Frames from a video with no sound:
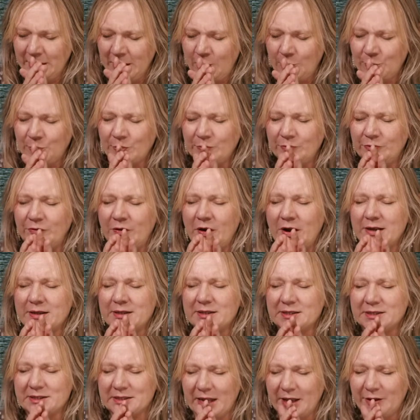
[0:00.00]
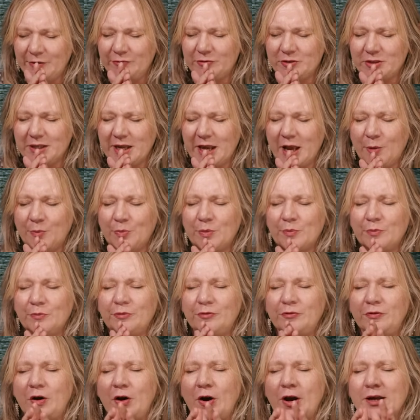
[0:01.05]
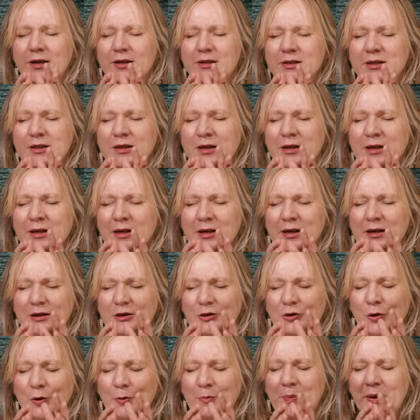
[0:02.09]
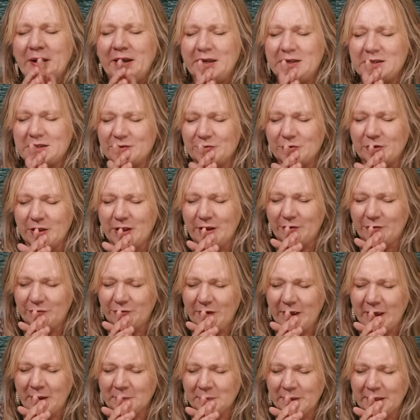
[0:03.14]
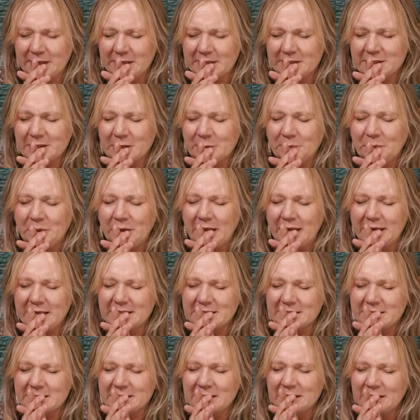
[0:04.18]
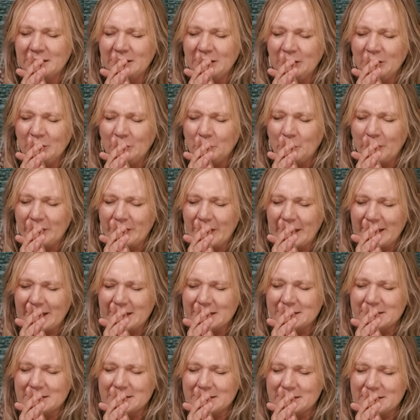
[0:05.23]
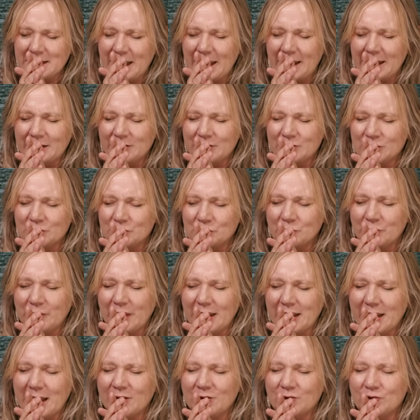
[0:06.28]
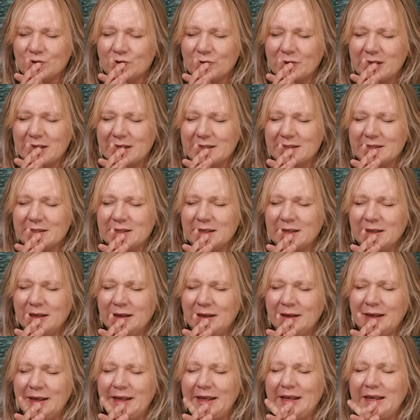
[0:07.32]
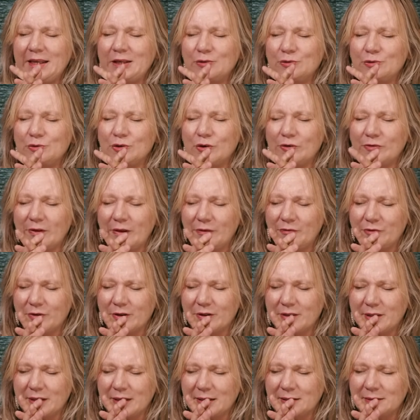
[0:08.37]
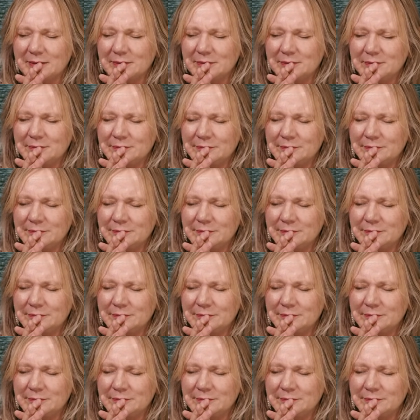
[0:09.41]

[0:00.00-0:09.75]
Help them find safety, help them find, you know, peace for their families and a place where they can stay until their country is healed of everything.